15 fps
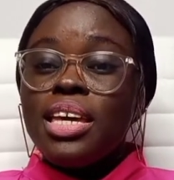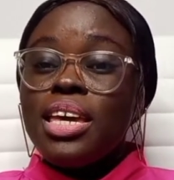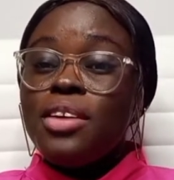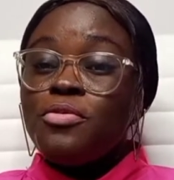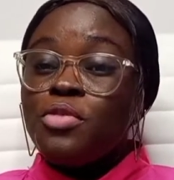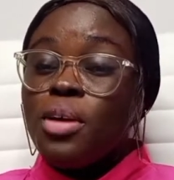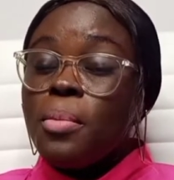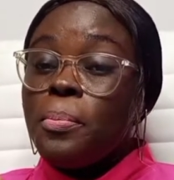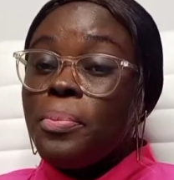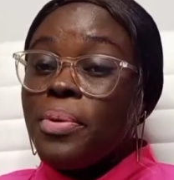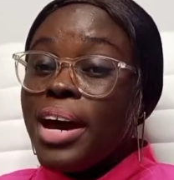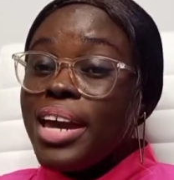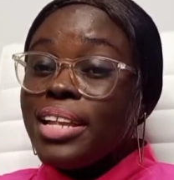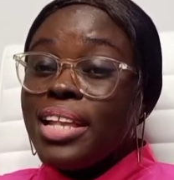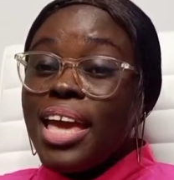if you're
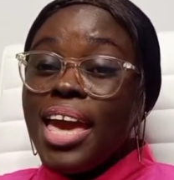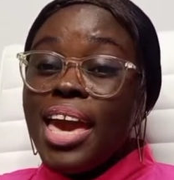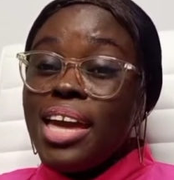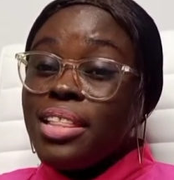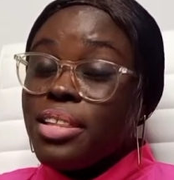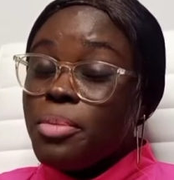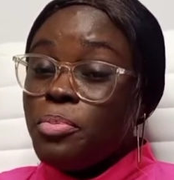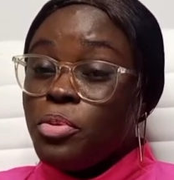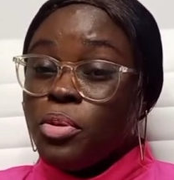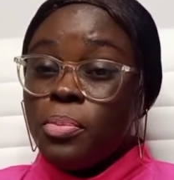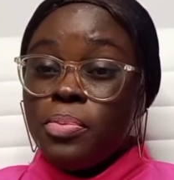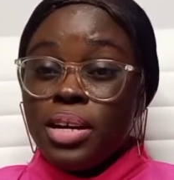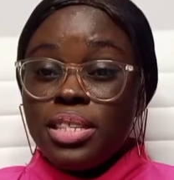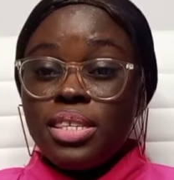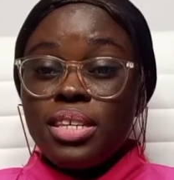buying any
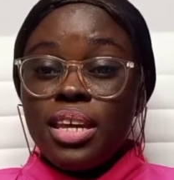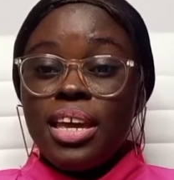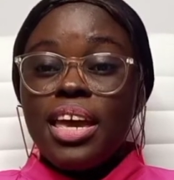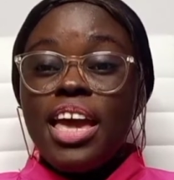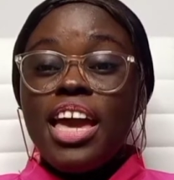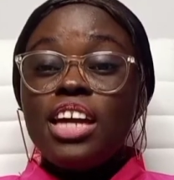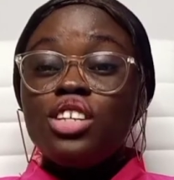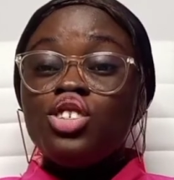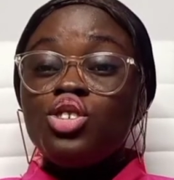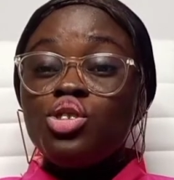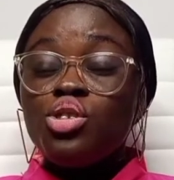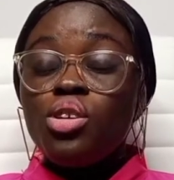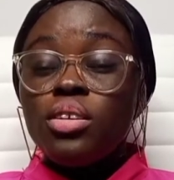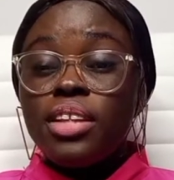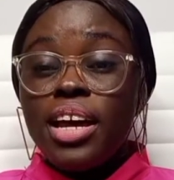property,
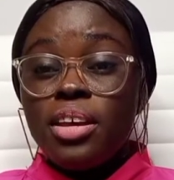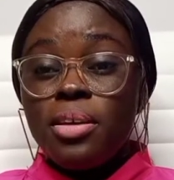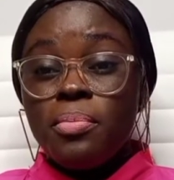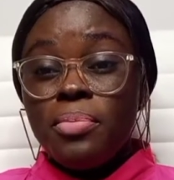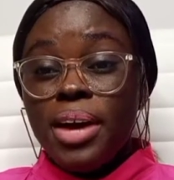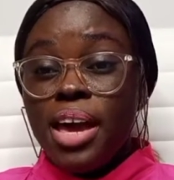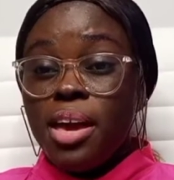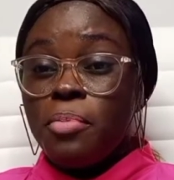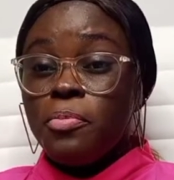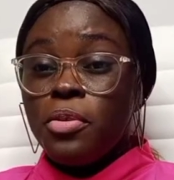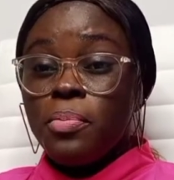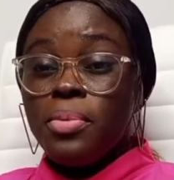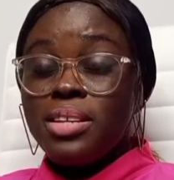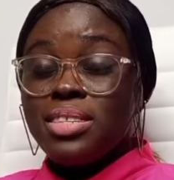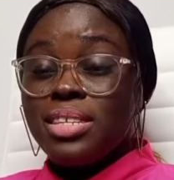ensure that you buy a
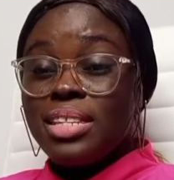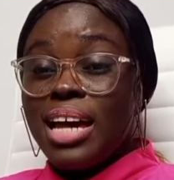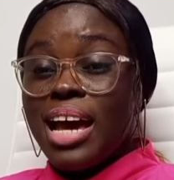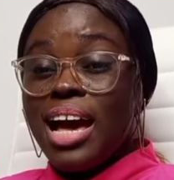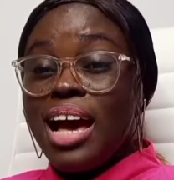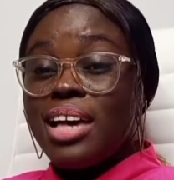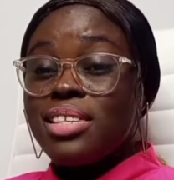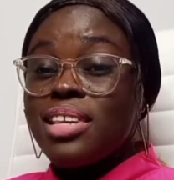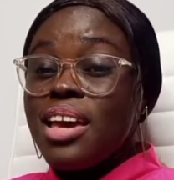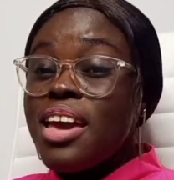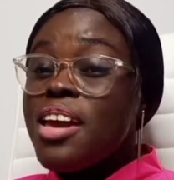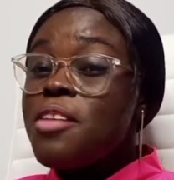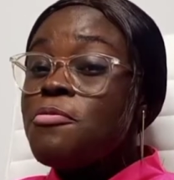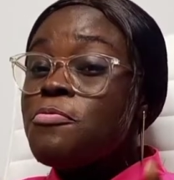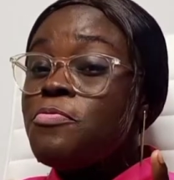property that has
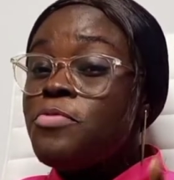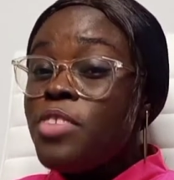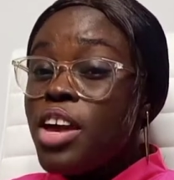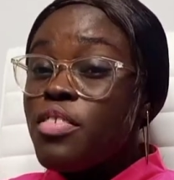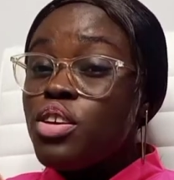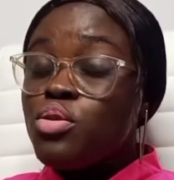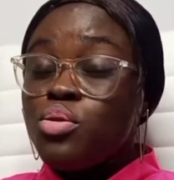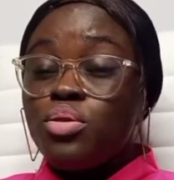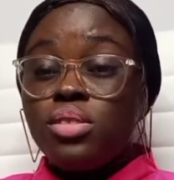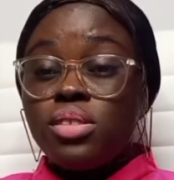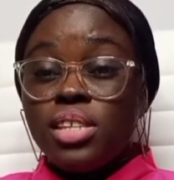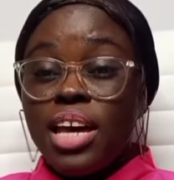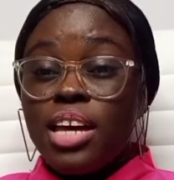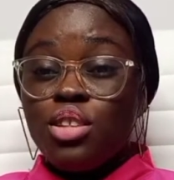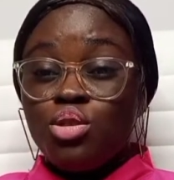a very good
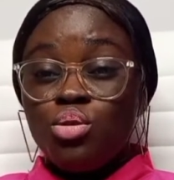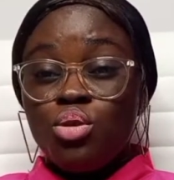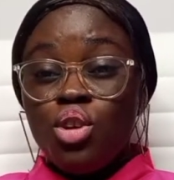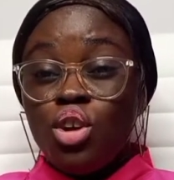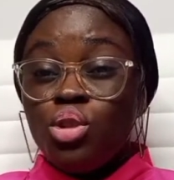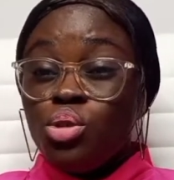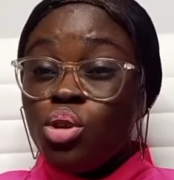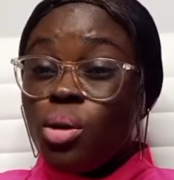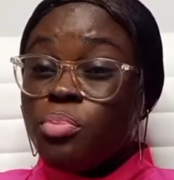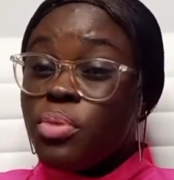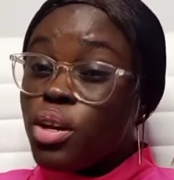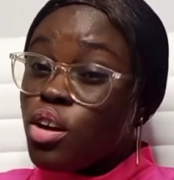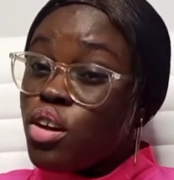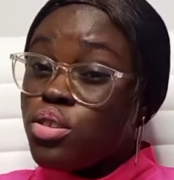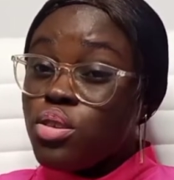title, not
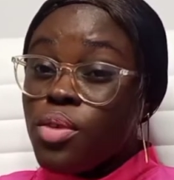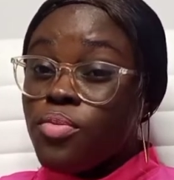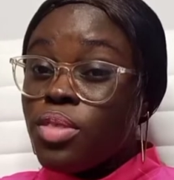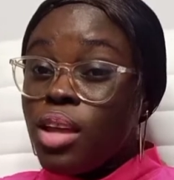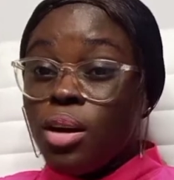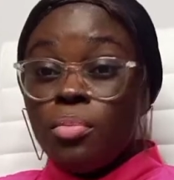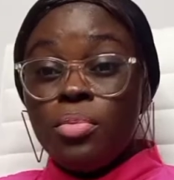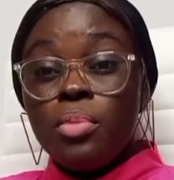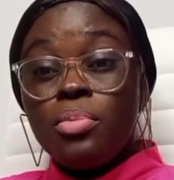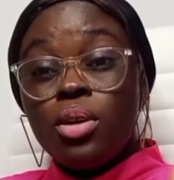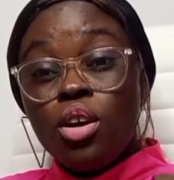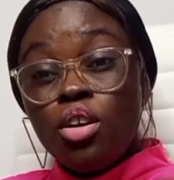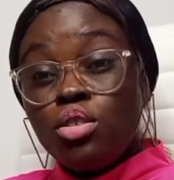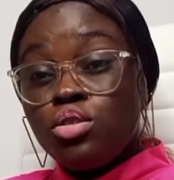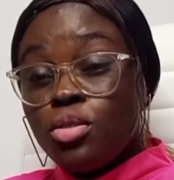because of now, but
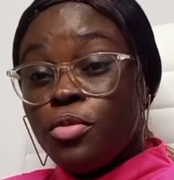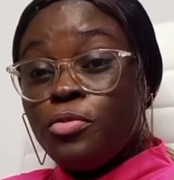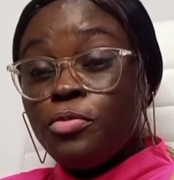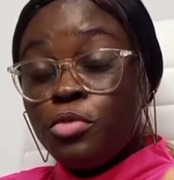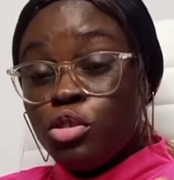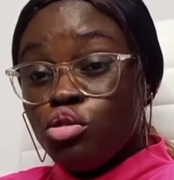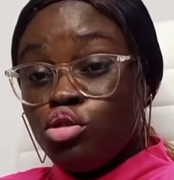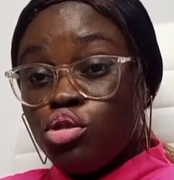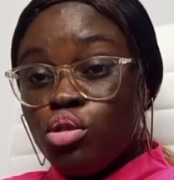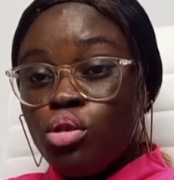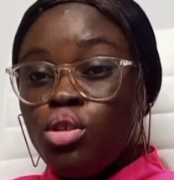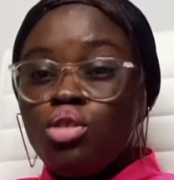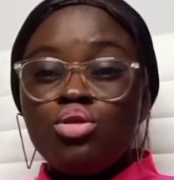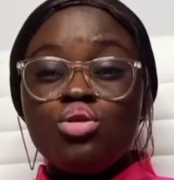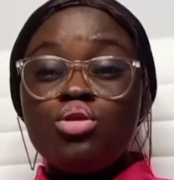because of future,
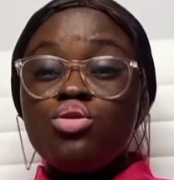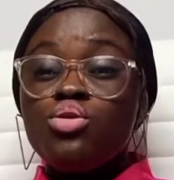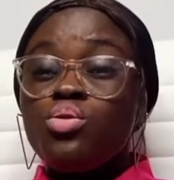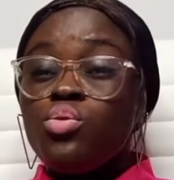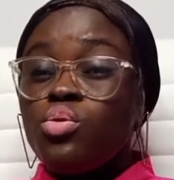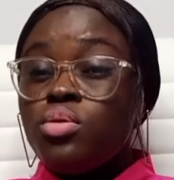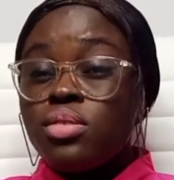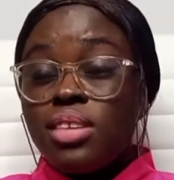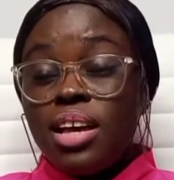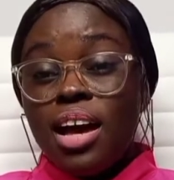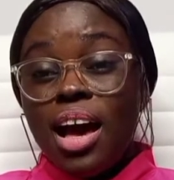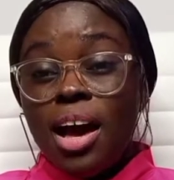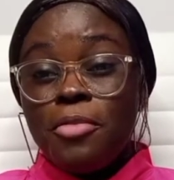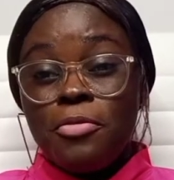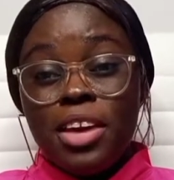so you won't
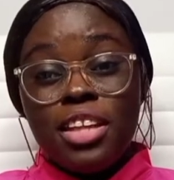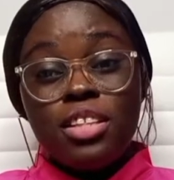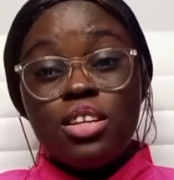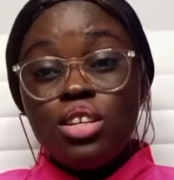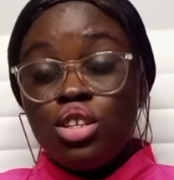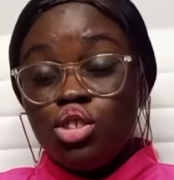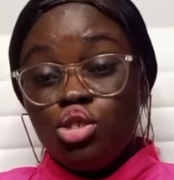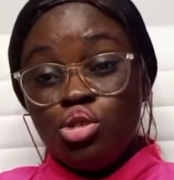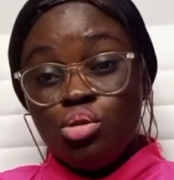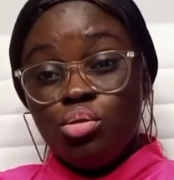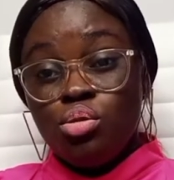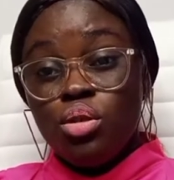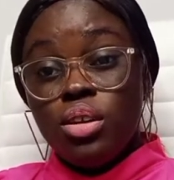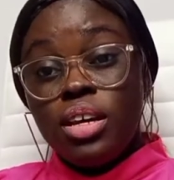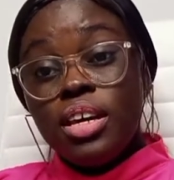have any
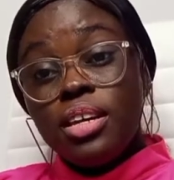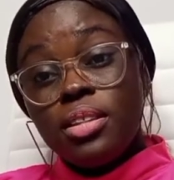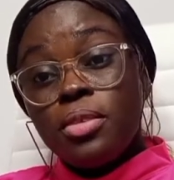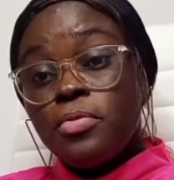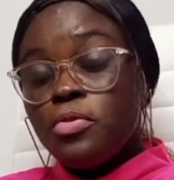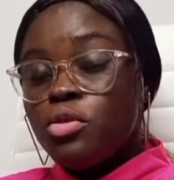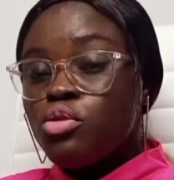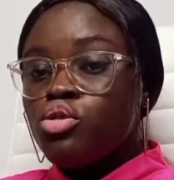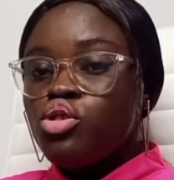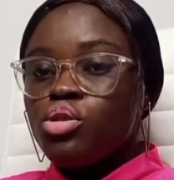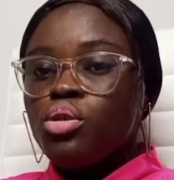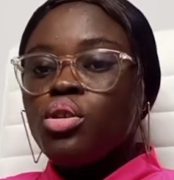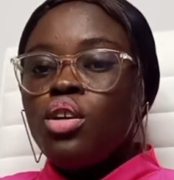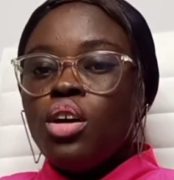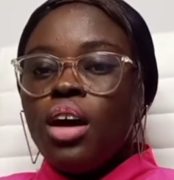issue in the future.